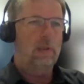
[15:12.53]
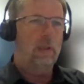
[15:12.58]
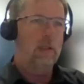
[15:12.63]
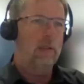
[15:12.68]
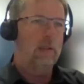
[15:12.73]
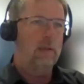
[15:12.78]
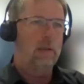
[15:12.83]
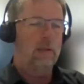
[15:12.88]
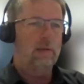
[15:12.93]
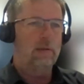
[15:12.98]

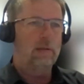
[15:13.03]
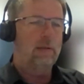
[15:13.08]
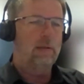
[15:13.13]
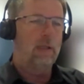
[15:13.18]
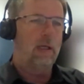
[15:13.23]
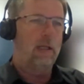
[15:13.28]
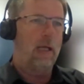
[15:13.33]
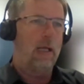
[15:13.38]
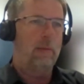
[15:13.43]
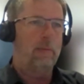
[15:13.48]
It's a
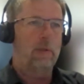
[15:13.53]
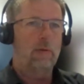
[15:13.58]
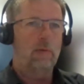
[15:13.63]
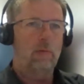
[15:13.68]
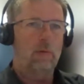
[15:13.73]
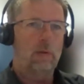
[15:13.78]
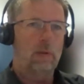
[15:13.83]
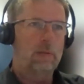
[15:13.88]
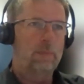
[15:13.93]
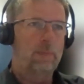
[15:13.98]

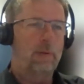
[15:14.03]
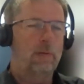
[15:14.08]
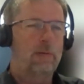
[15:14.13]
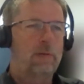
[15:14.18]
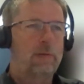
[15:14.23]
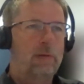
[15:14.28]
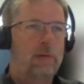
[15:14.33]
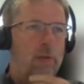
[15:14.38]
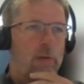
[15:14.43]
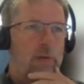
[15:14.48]
dynamic world,
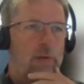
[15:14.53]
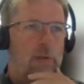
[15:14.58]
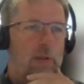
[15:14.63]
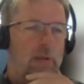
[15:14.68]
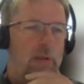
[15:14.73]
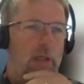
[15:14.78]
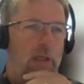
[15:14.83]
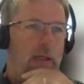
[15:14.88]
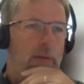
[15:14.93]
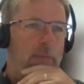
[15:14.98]

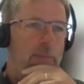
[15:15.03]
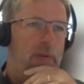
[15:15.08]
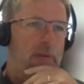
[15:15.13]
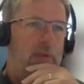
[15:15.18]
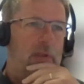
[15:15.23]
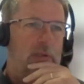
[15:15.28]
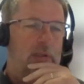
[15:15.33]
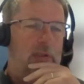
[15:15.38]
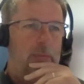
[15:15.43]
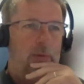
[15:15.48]
totally
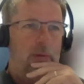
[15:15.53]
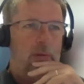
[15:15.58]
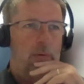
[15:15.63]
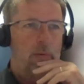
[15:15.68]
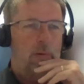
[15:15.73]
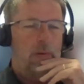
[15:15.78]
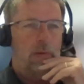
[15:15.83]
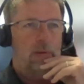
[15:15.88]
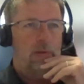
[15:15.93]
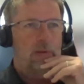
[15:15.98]

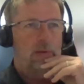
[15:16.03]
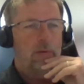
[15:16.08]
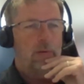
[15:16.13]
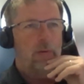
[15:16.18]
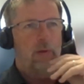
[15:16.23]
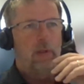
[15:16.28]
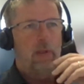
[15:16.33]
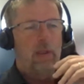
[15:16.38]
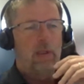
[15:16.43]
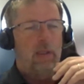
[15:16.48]
unpredictable world. So,